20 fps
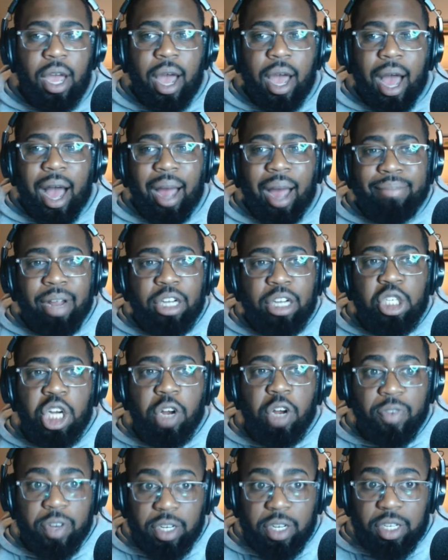I'm not sure
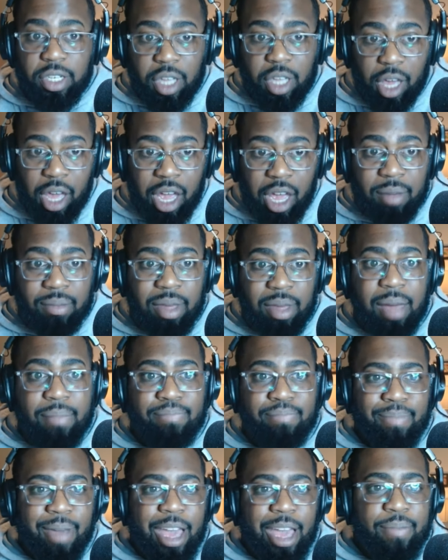if it's scheme
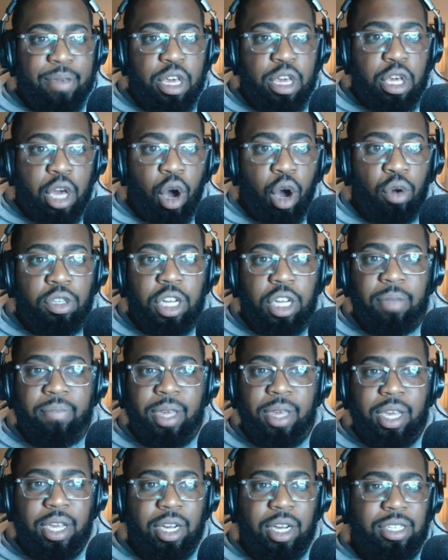and maybe coaching,
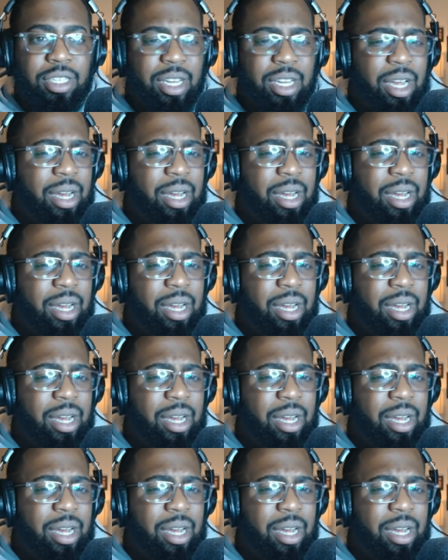because